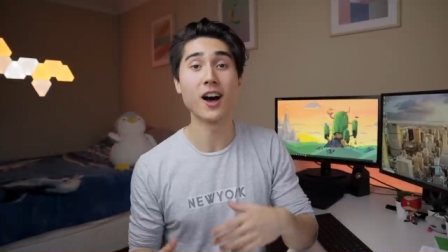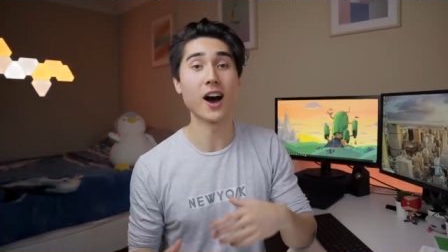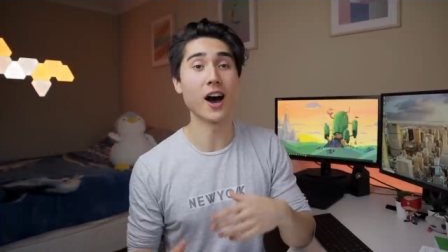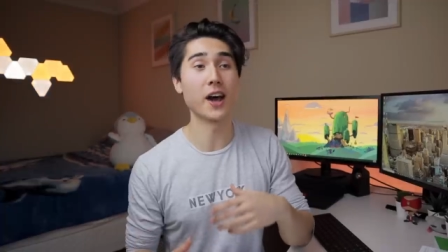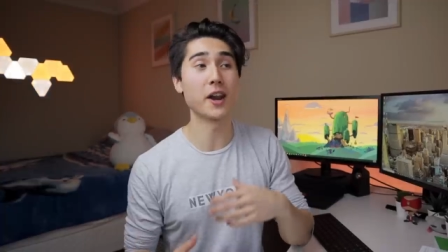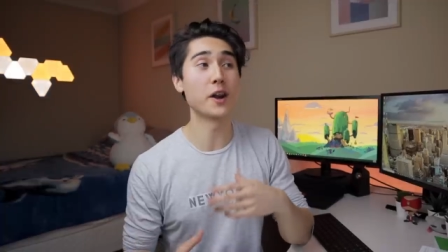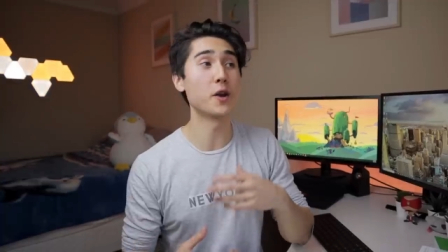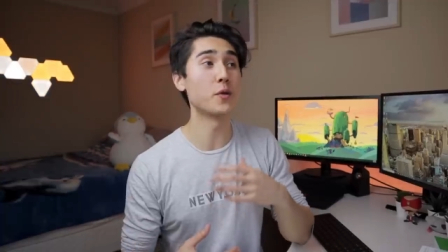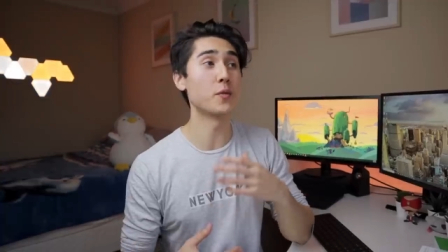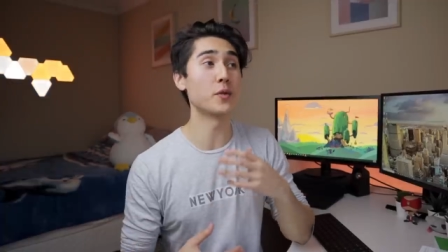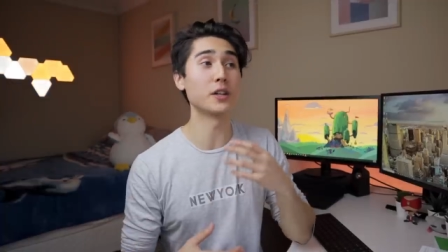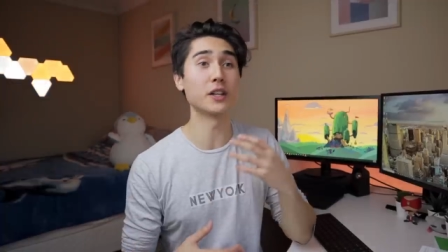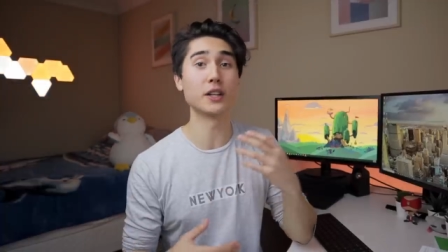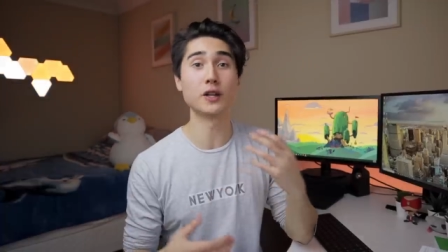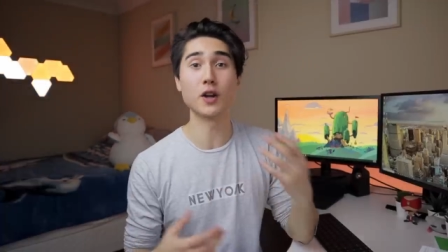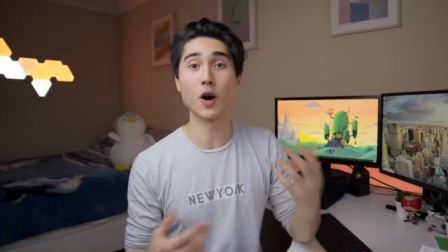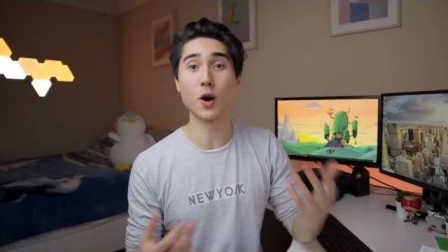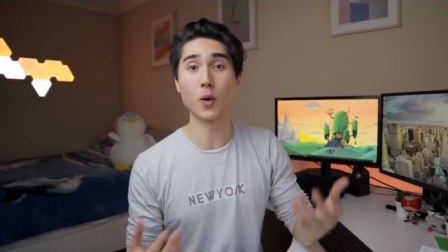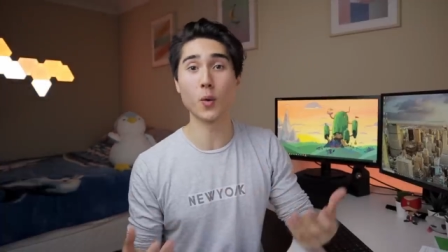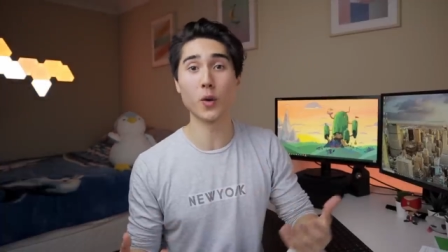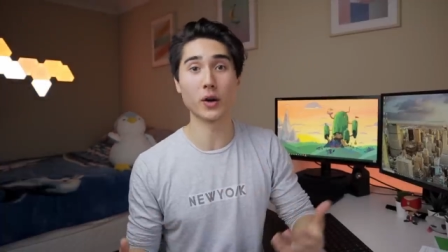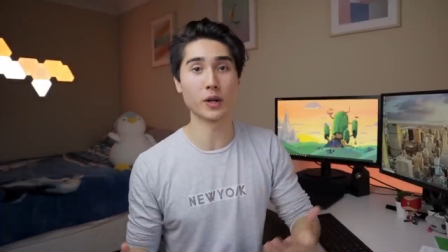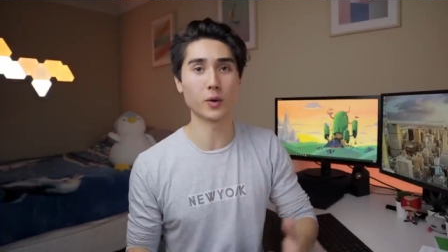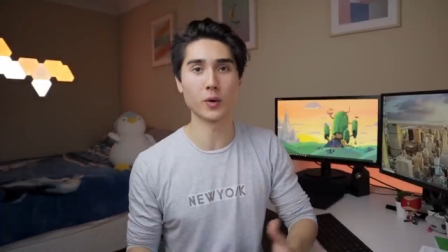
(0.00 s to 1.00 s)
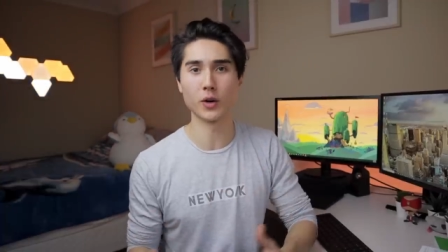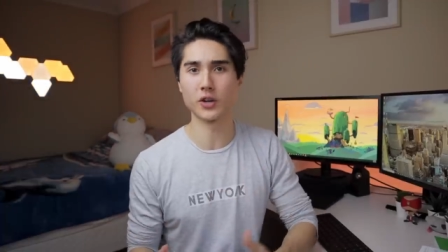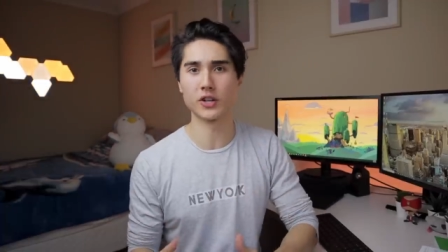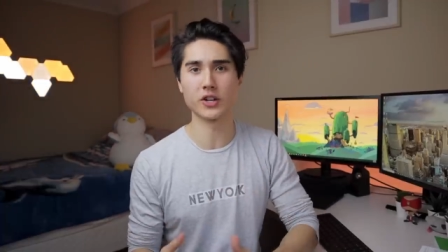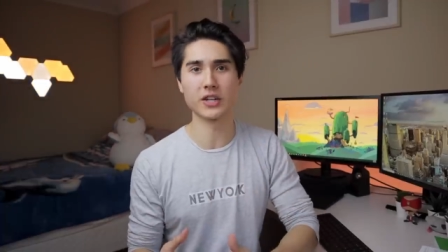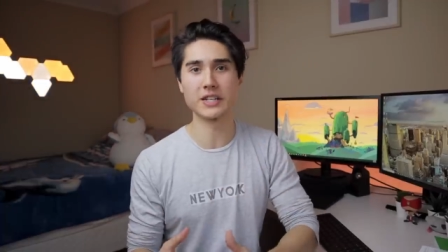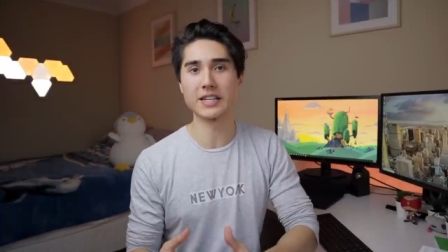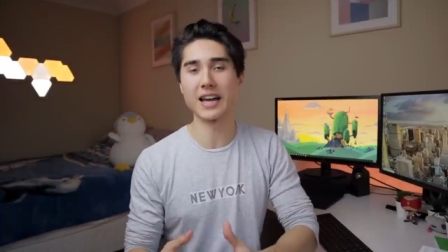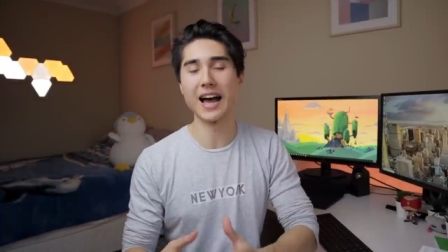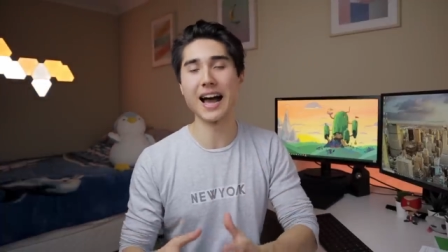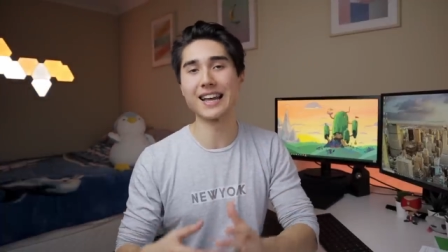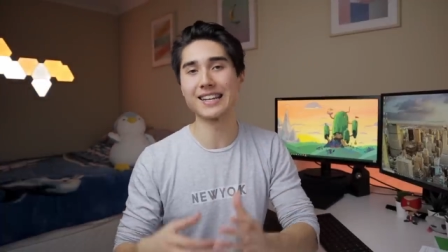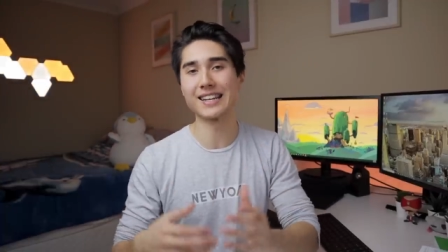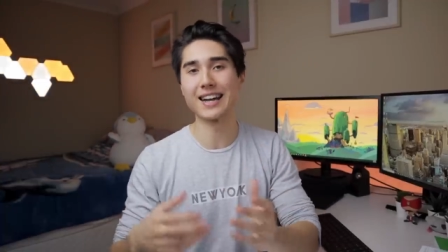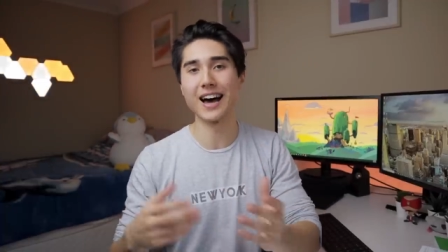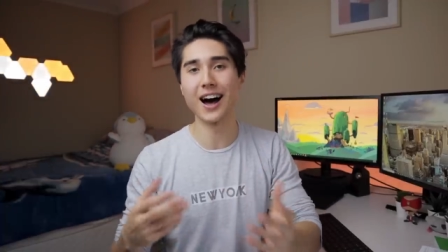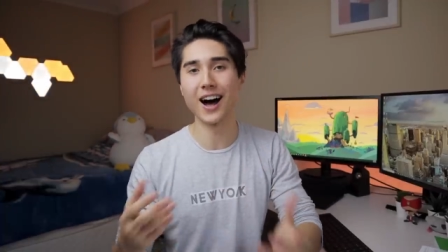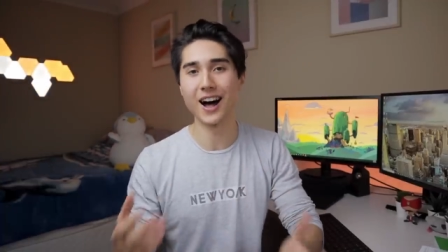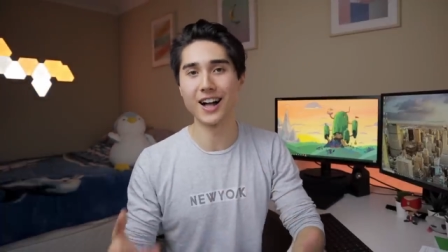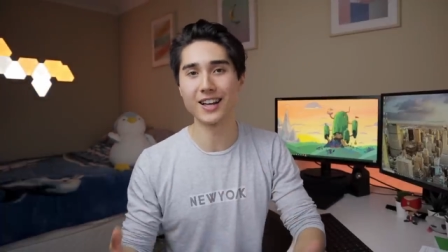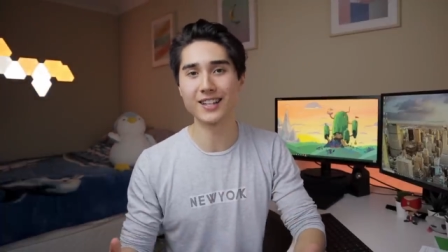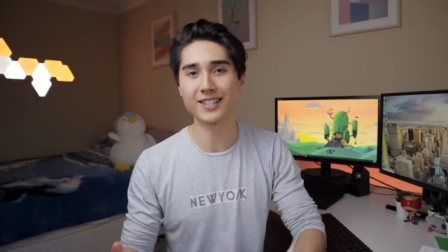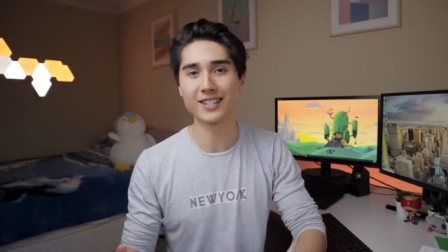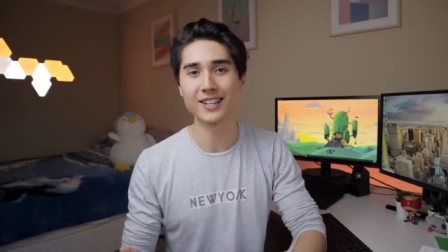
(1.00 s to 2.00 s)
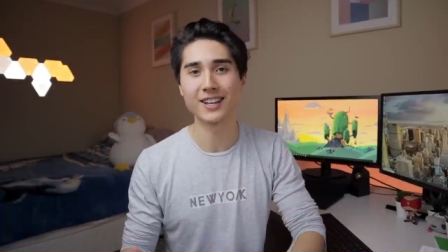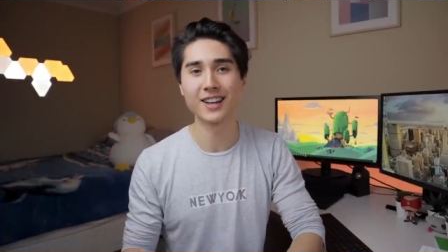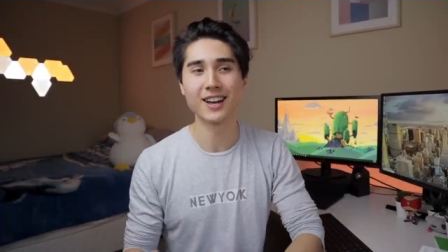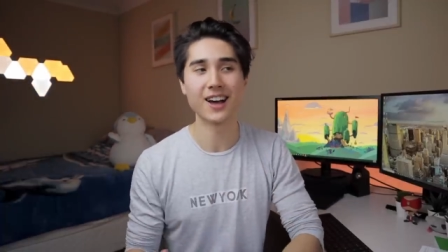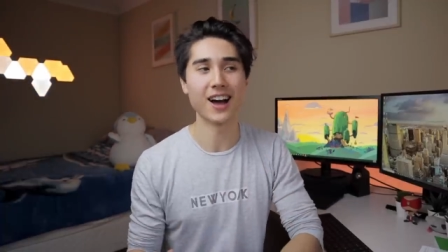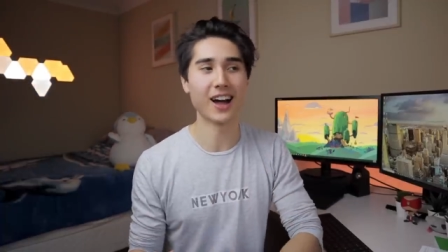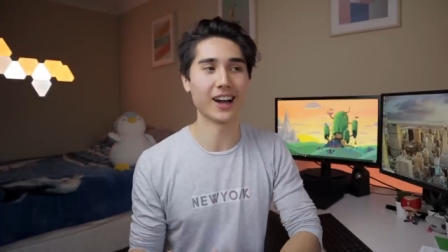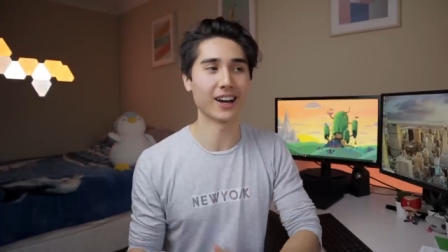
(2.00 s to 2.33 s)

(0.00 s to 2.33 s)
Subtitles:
I didn't really know what questions I had to ask.